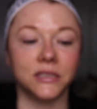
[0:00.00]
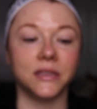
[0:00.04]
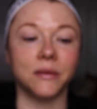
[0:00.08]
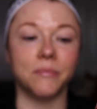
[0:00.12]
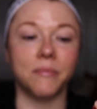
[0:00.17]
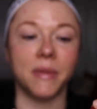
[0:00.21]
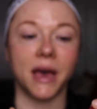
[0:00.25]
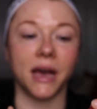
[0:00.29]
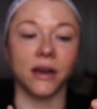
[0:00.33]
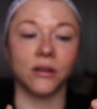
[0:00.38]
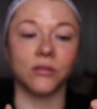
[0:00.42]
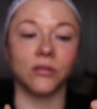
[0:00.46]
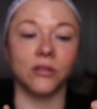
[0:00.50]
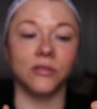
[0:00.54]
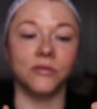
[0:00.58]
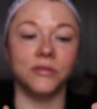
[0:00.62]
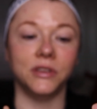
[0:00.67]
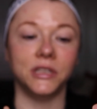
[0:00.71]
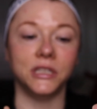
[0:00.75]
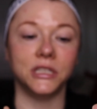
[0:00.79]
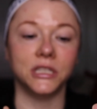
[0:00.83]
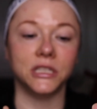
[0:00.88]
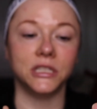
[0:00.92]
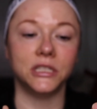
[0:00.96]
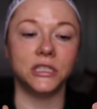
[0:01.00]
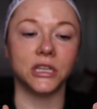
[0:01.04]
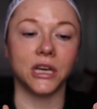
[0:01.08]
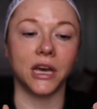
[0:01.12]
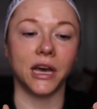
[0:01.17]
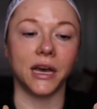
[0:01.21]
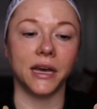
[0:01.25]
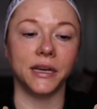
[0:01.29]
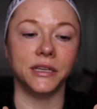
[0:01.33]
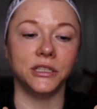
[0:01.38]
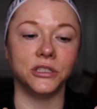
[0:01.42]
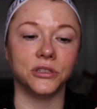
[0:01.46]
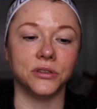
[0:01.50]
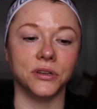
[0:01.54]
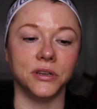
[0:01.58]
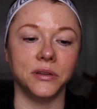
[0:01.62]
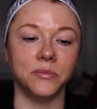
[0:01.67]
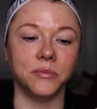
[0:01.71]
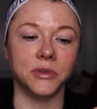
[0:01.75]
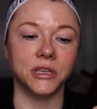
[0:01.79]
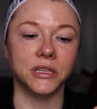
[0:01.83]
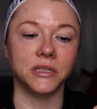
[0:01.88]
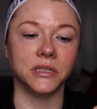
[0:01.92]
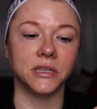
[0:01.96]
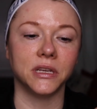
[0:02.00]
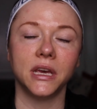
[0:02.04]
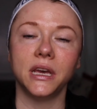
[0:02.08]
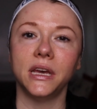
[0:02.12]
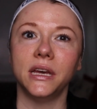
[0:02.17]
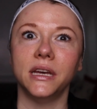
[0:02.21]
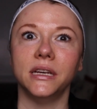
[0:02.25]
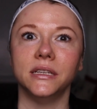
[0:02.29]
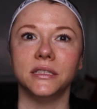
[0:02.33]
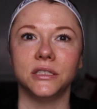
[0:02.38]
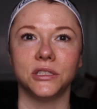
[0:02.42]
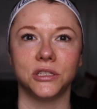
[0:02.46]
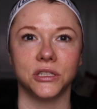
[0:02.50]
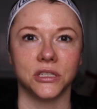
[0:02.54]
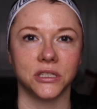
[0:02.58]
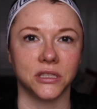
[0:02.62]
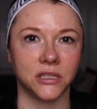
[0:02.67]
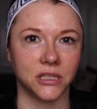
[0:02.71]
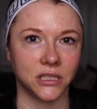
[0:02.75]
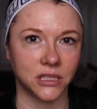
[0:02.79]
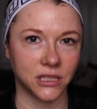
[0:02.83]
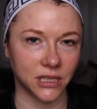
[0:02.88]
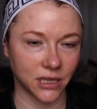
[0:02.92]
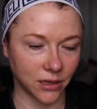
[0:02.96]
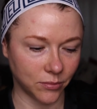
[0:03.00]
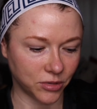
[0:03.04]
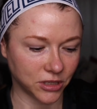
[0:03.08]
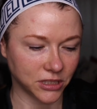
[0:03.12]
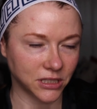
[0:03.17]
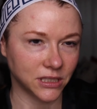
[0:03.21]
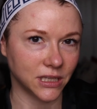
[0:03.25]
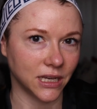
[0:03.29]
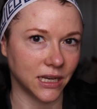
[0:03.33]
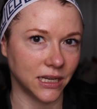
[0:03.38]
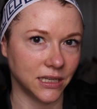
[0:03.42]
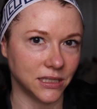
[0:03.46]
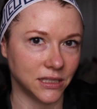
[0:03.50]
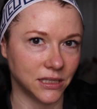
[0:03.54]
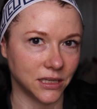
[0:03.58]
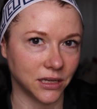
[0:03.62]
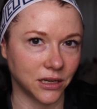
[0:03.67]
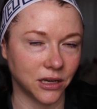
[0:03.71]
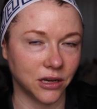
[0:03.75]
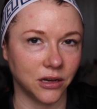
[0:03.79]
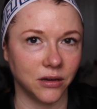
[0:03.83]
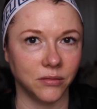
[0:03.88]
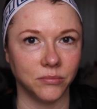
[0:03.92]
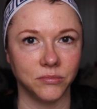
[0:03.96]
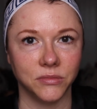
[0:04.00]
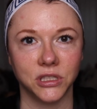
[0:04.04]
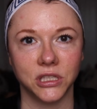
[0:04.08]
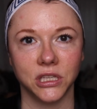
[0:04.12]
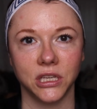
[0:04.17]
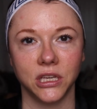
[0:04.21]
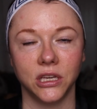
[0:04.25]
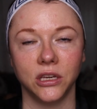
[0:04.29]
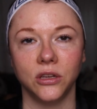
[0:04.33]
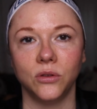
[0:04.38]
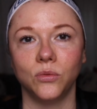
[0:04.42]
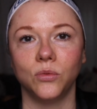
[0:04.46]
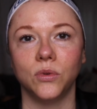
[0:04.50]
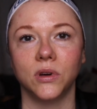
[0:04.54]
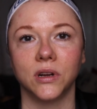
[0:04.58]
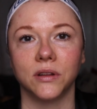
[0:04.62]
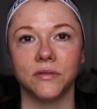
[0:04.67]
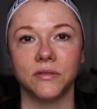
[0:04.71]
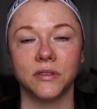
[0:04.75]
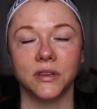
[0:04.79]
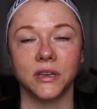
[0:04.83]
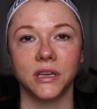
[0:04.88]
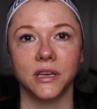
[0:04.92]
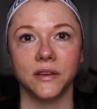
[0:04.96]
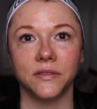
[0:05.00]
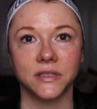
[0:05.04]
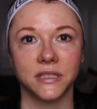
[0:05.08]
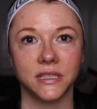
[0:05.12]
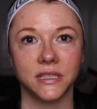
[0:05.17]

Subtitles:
the Macro Vintage Eye Treatment. It's just the sample size that comes in one of the gift